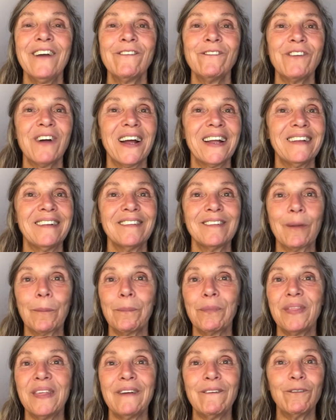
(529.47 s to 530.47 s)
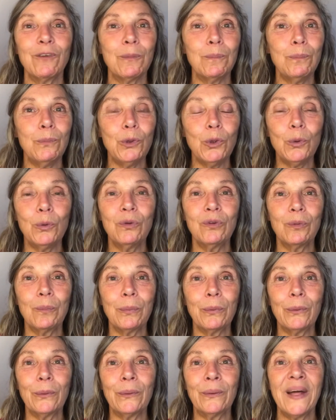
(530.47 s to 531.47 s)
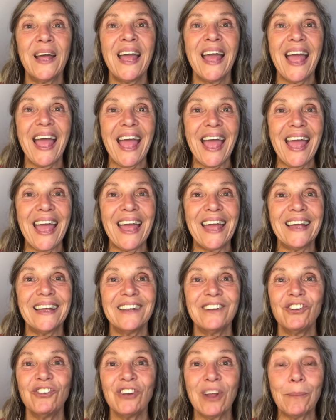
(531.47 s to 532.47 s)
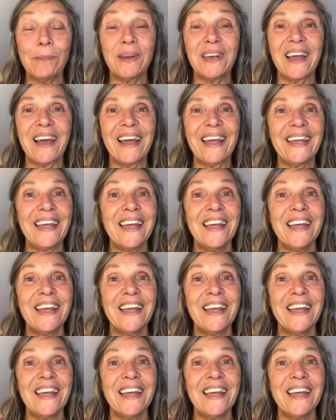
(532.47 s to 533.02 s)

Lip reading: find something for mutable air Gemini.